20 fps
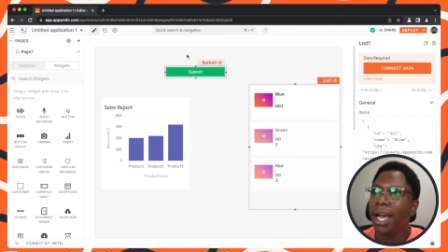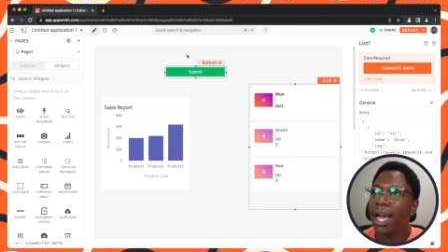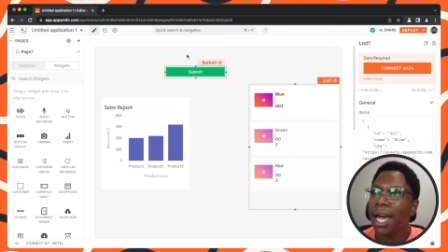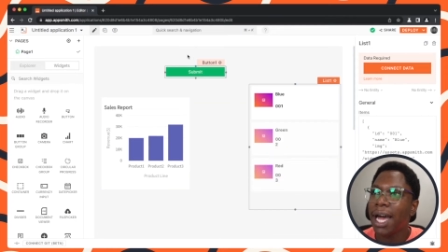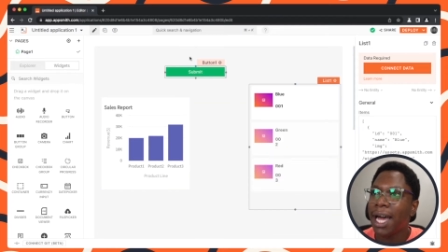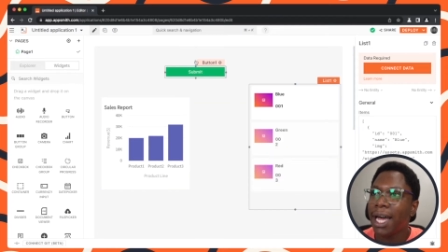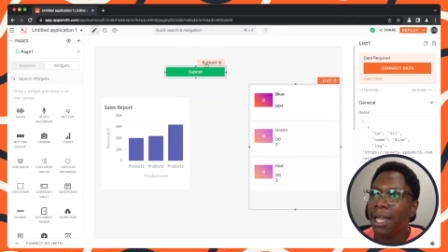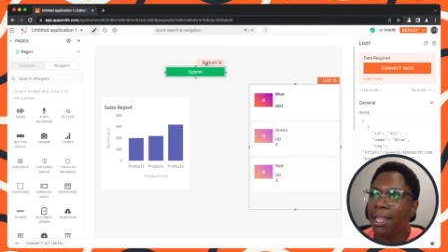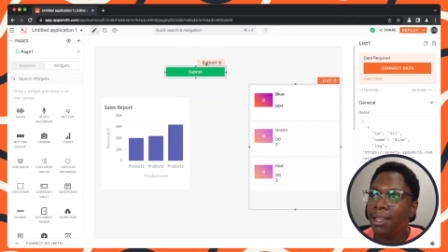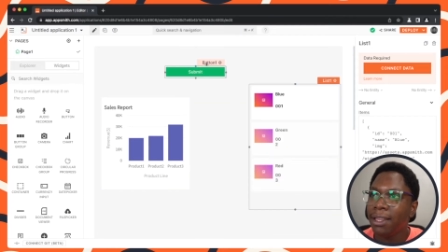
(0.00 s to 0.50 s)

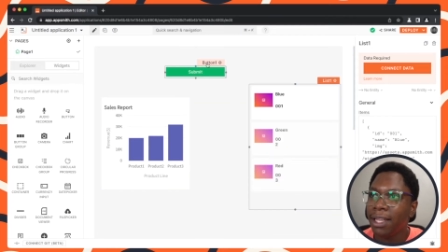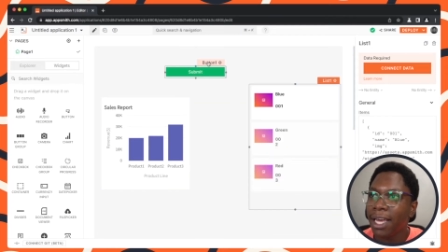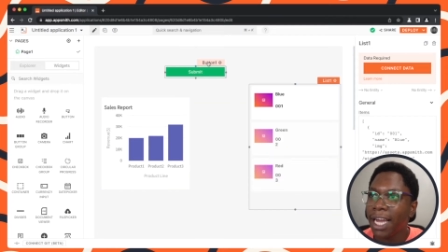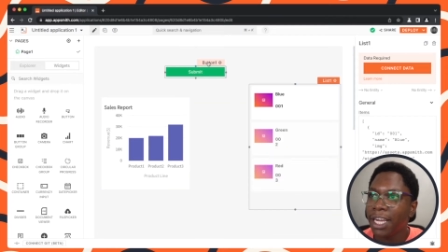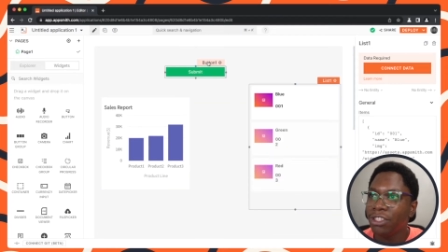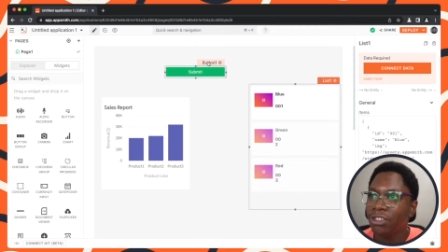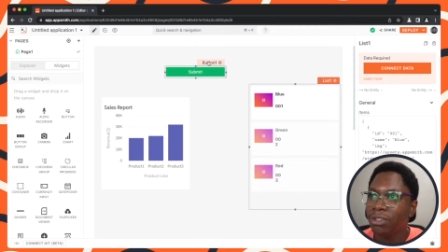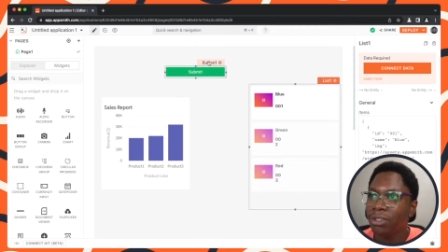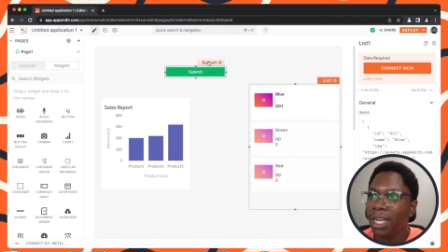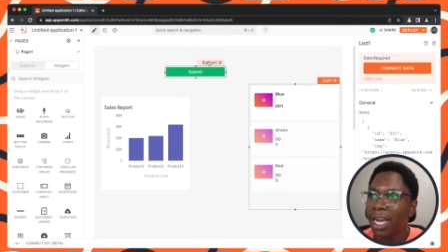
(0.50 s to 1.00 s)
and I
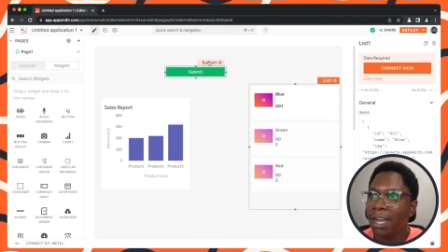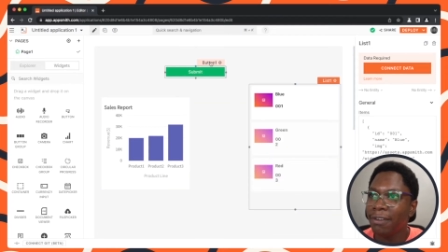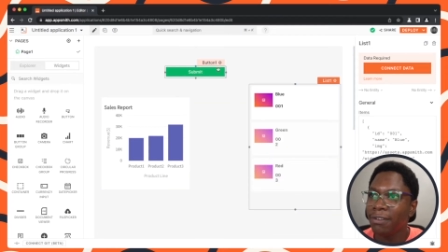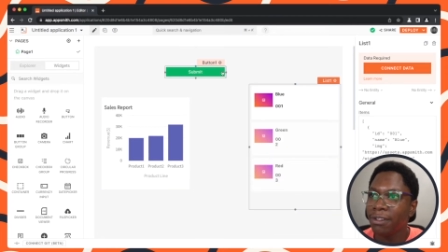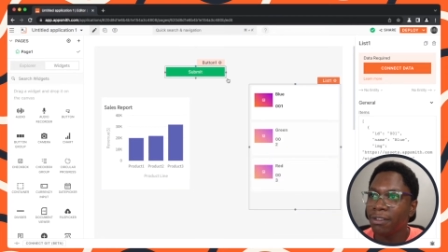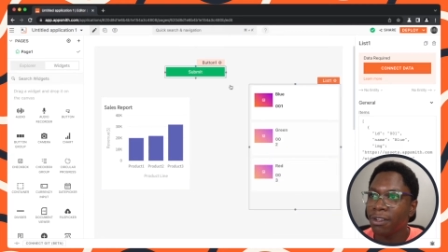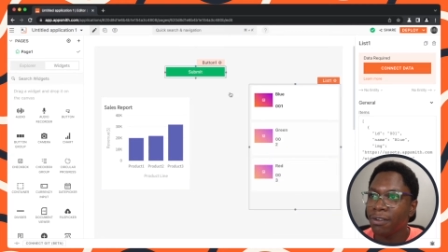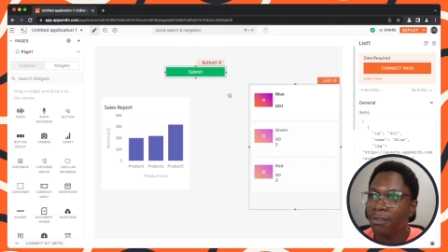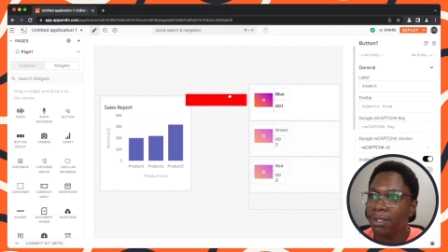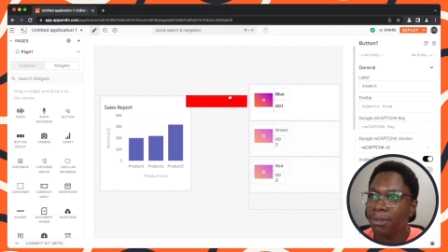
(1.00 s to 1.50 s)
should have
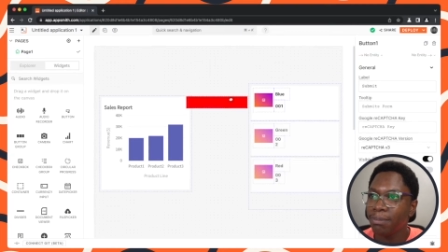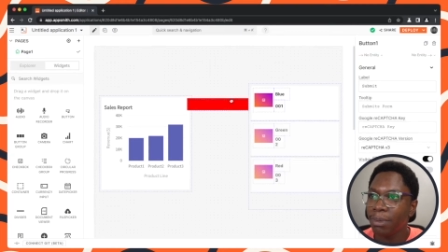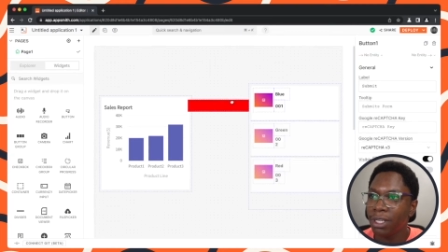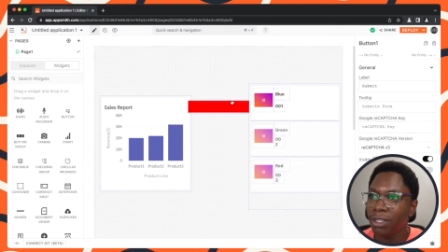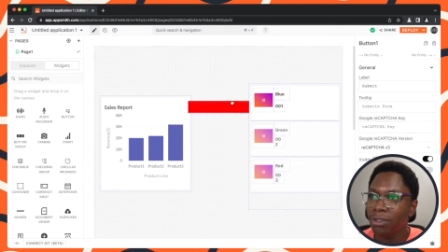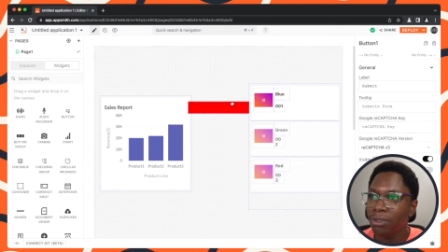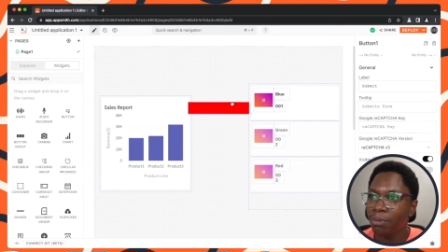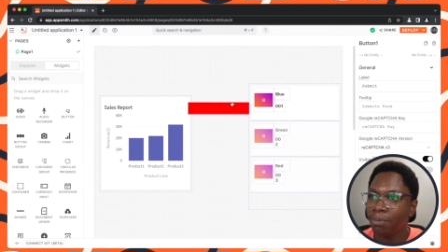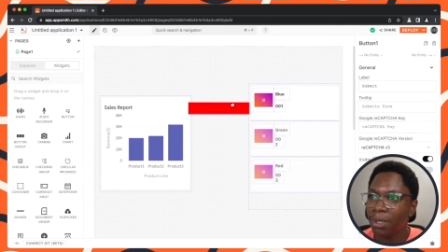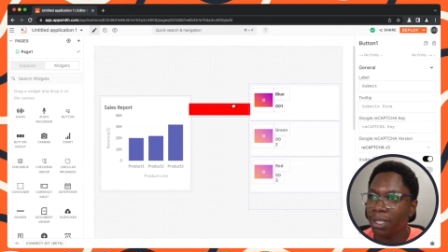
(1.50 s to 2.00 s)
enough
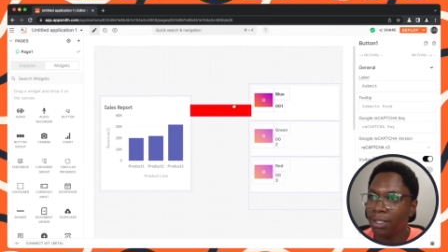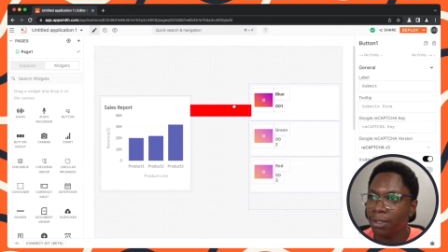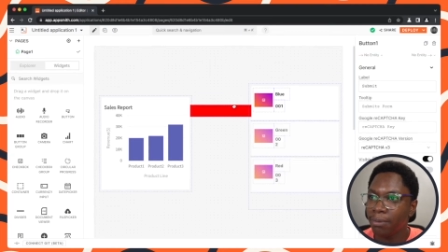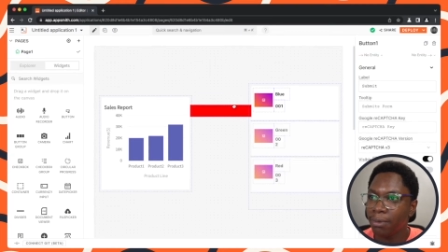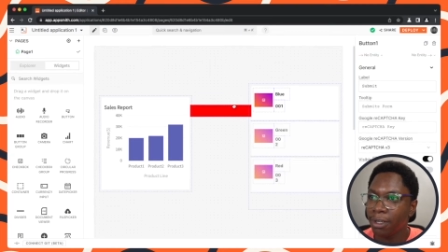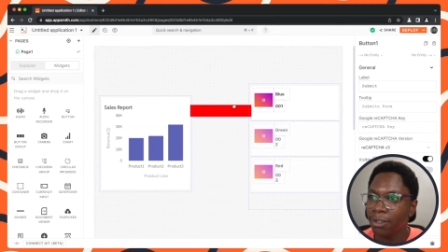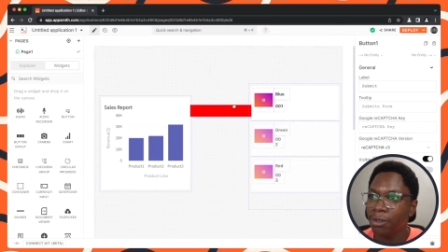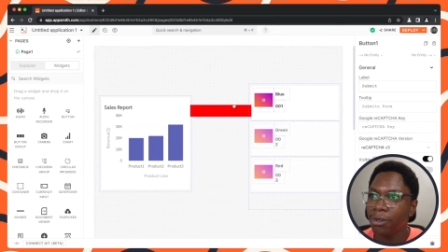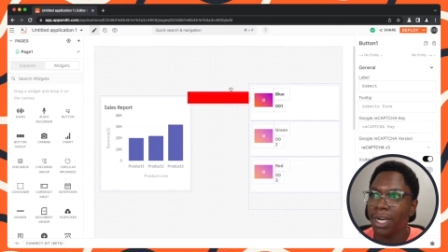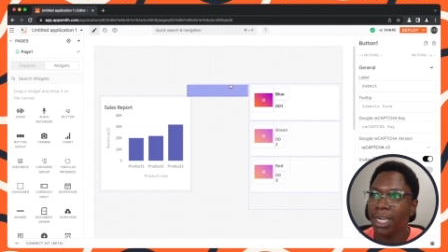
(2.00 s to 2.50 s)
space to place,
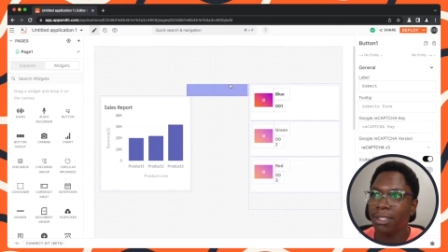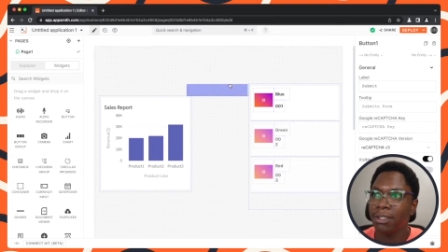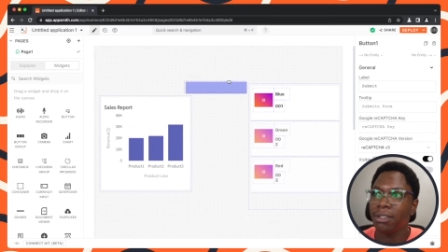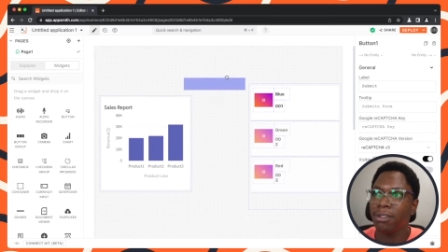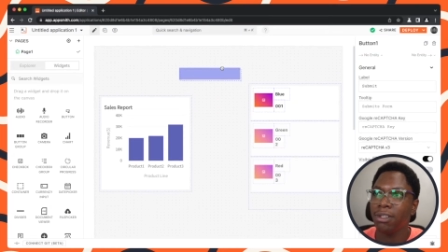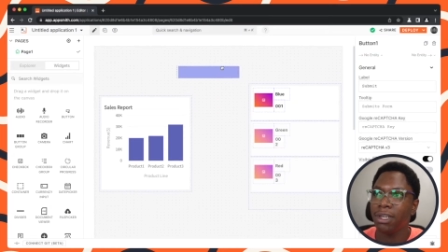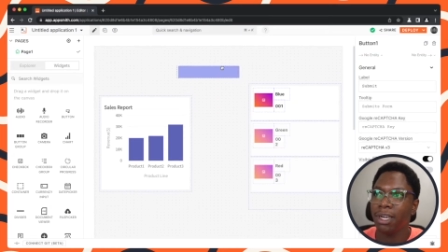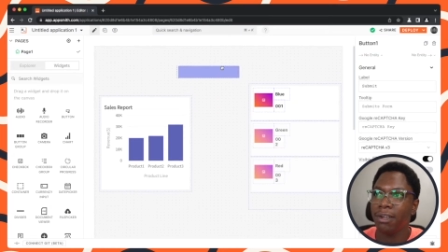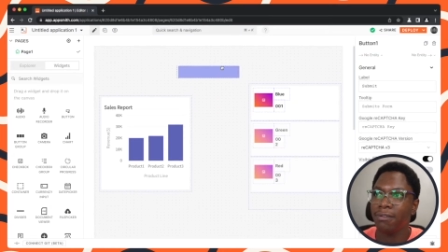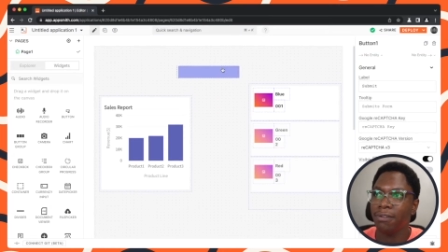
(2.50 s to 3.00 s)
oh, I still
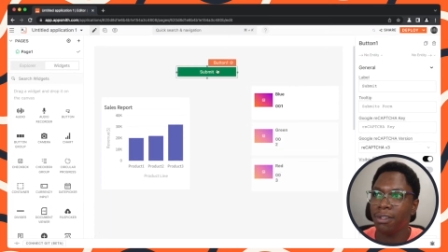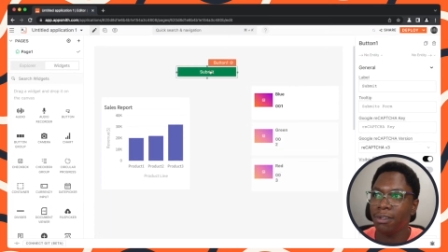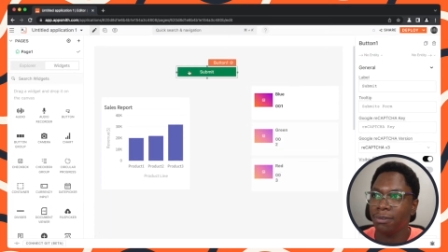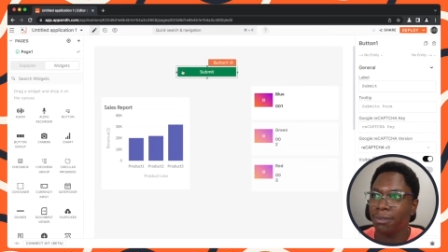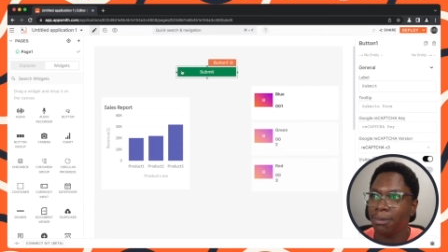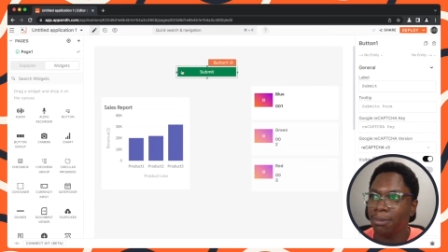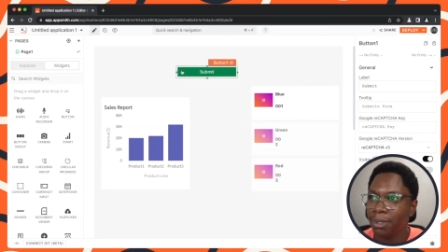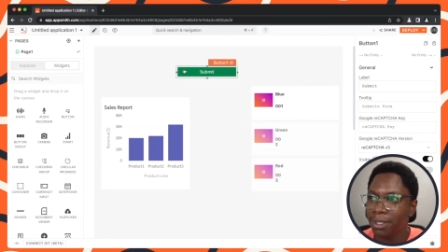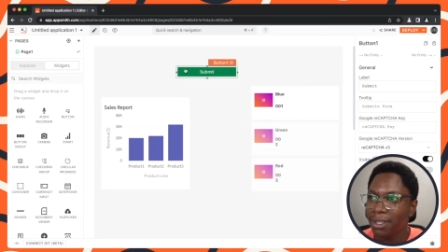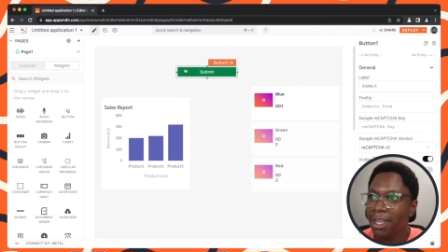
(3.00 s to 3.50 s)
don't have enough
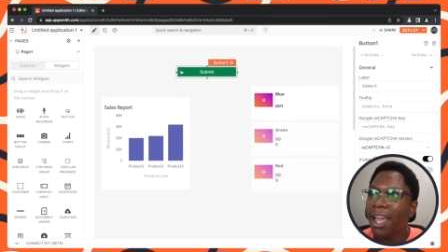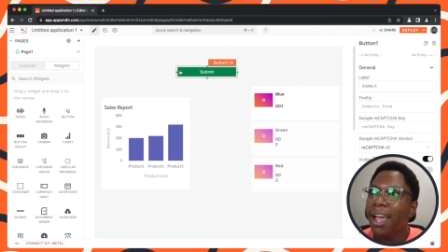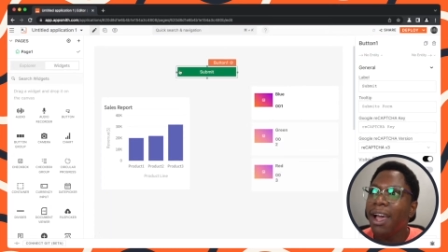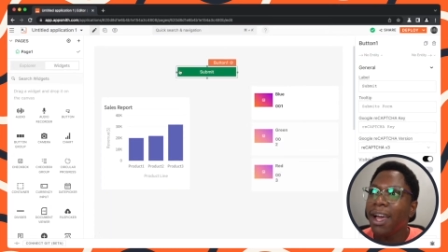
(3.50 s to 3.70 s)
space.